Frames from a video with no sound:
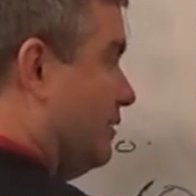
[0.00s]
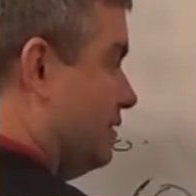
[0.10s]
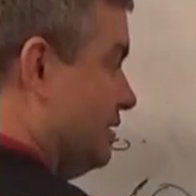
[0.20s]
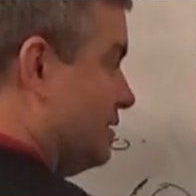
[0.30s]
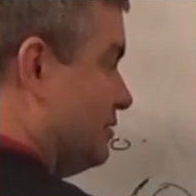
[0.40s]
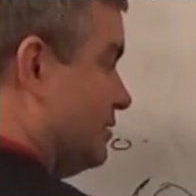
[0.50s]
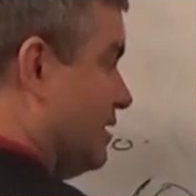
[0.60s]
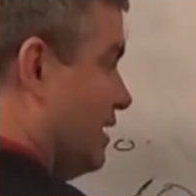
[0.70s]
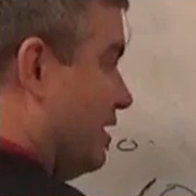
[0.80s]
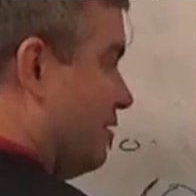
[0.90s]
This is
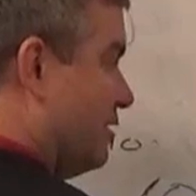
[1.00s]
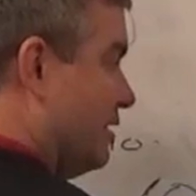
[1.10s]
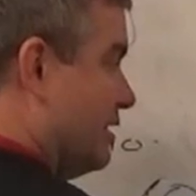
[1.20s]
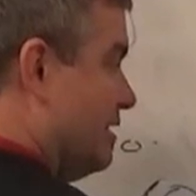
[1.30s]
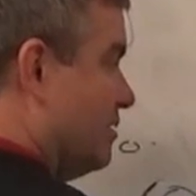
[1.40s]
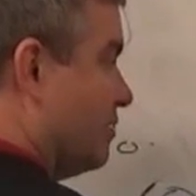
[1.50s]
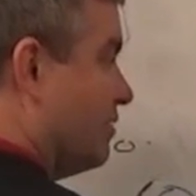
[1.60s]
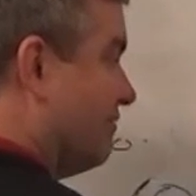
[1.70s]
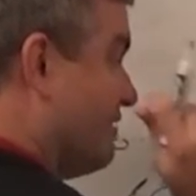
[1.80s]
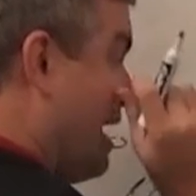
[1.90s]
the area here
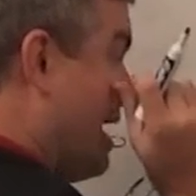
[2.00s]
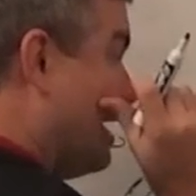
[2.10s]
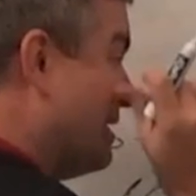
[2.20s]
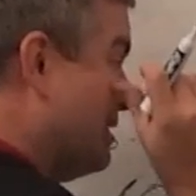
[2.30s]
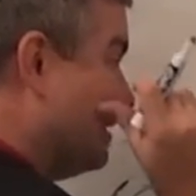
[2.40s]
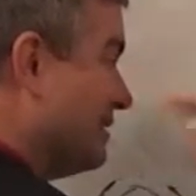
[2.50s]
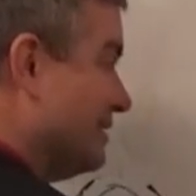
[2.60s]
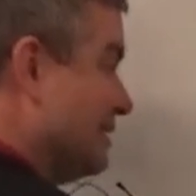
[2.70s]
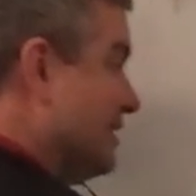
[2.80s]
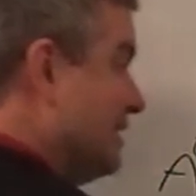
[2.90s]
of that. This
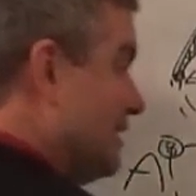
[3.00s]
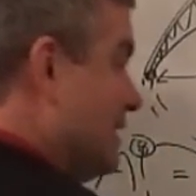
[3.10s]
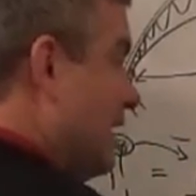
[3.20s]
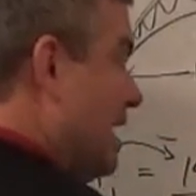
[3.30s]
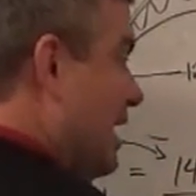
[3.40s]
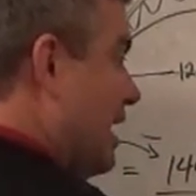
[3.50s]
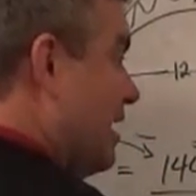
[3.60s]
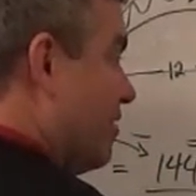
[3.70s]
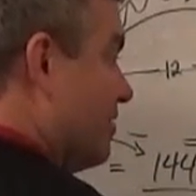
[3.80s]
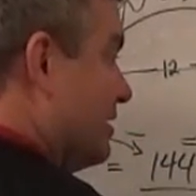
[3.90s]
is the
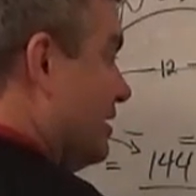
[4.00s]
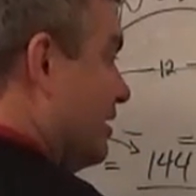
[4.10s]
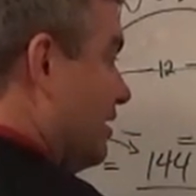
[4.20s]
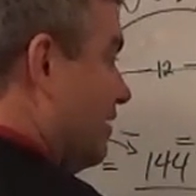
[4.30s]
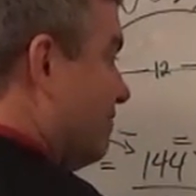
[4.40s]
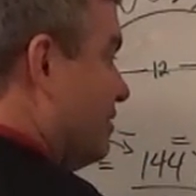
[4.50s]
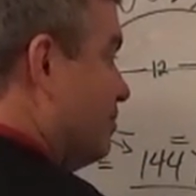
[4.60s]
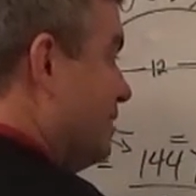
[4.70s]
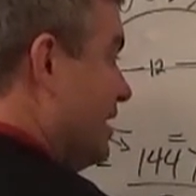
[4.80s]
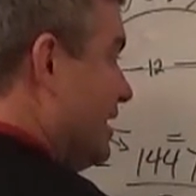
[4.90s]
area of the
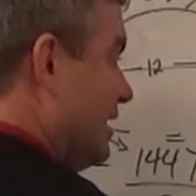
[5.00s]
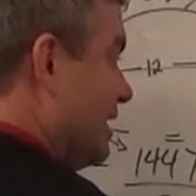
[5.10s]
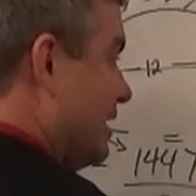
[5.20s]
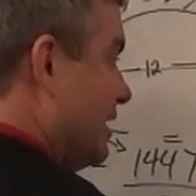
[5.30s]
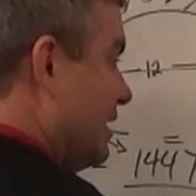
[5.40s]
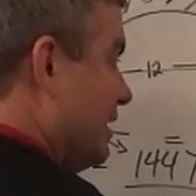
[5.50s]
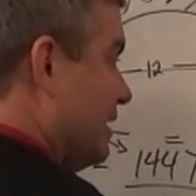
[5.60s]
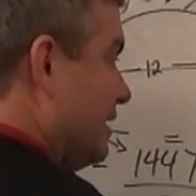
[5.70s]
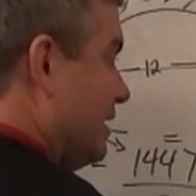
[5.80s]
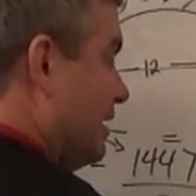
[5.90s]
big
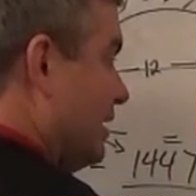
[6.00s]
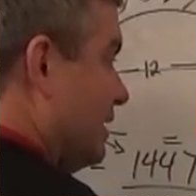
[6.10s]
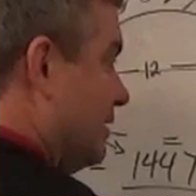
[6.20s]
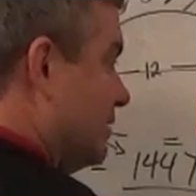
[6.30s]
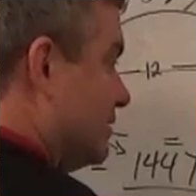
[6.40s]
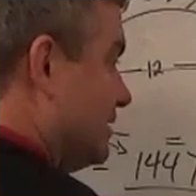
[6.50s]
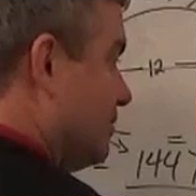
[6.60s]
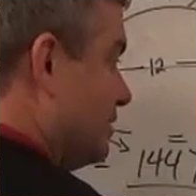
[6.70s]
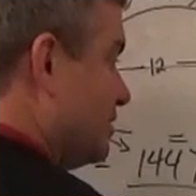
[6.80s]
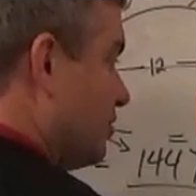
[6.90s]

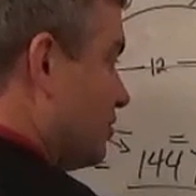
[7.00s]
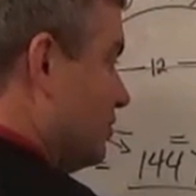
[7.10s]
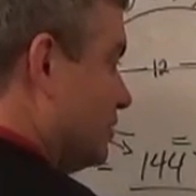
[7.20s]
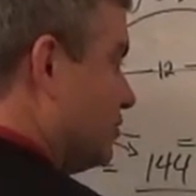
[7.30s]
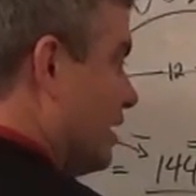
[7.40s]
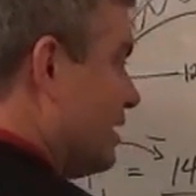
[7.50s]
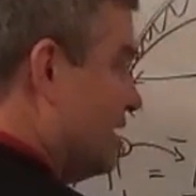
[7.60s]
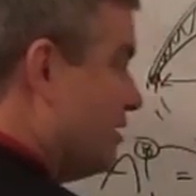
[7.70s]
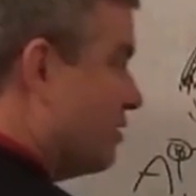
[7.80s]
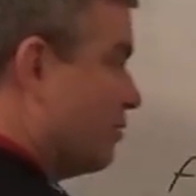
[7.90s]
semicircle is right
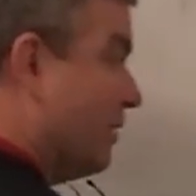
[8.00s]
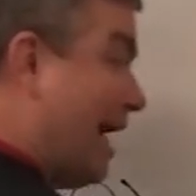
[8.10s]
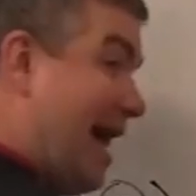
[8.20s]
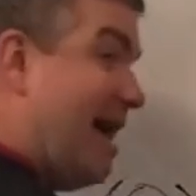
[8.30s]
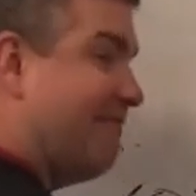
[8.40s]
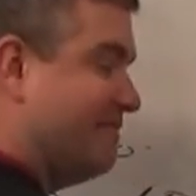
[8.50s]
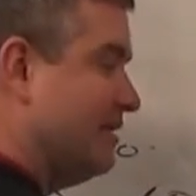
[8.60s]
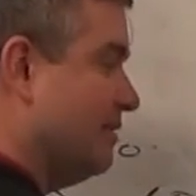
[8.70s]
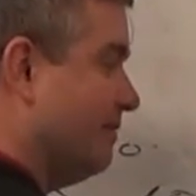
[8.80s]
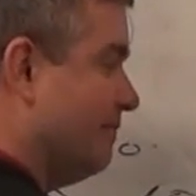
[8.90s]
here when I halved
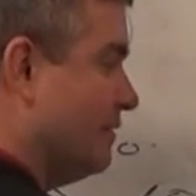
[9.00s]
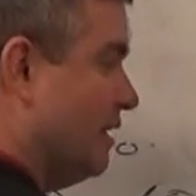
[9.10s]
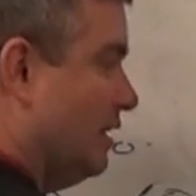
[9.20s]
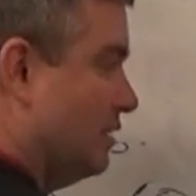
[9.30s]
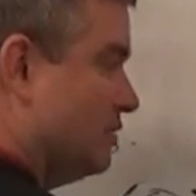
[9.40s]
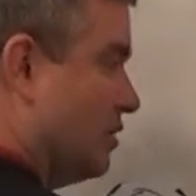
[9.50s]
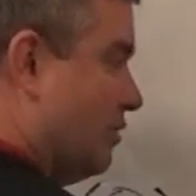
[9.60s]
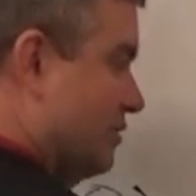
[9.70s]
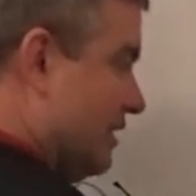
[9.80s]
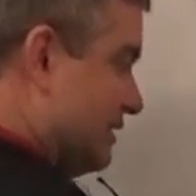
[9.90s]
it.
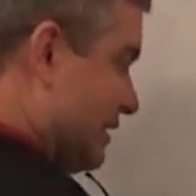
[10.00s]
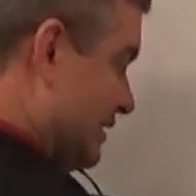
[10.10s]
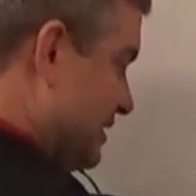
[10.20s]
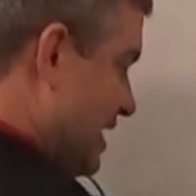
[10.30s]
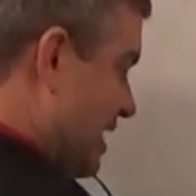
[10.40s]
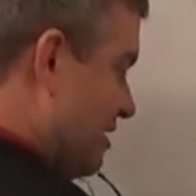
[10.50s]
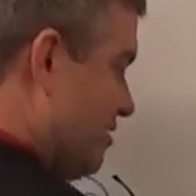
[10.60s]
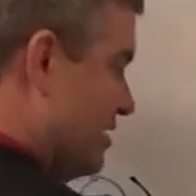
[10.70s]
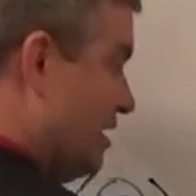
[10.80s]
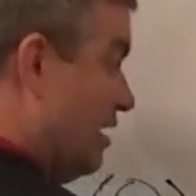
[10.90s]
So this is the
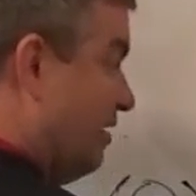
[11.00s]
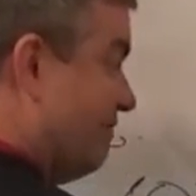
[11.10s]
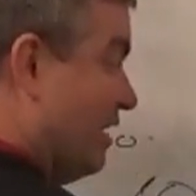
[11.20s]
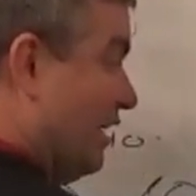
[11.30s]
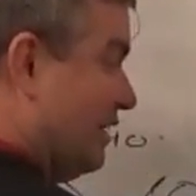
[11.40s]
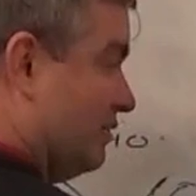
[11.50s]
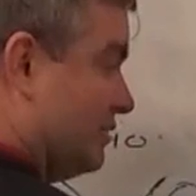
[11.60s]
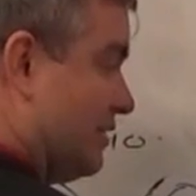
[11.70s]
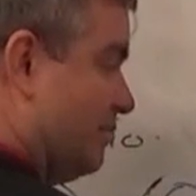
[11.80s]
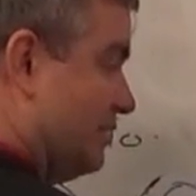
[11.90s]
area of the little
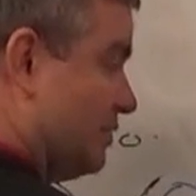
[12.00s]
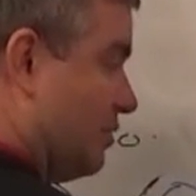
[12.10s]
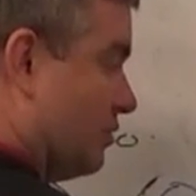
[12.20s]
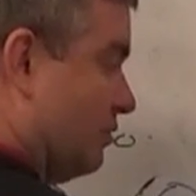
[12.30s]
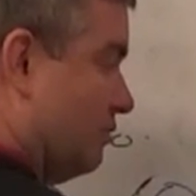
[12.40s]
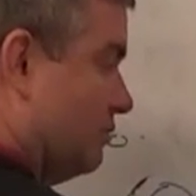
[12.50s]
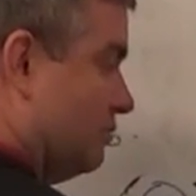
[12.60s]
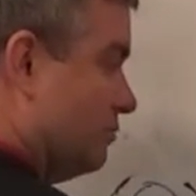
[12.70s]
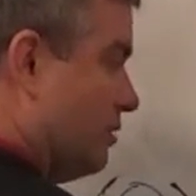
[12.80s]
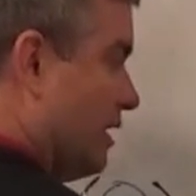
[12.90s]
semicircle,
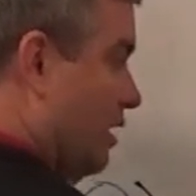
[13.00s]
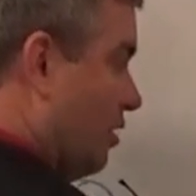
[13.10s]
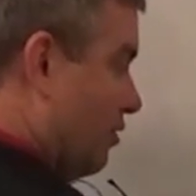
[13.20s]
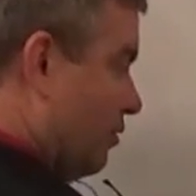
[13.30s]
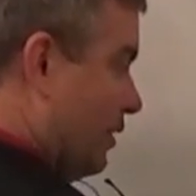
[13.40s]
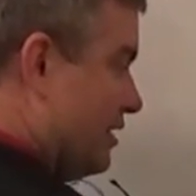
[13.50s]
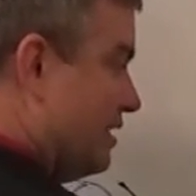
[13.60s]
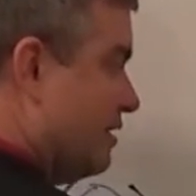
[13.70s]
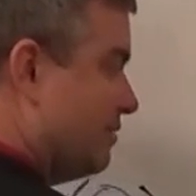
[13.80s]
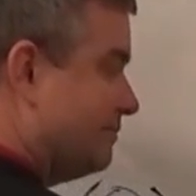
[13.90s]
right? All the way
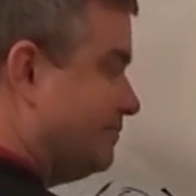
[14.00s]
there.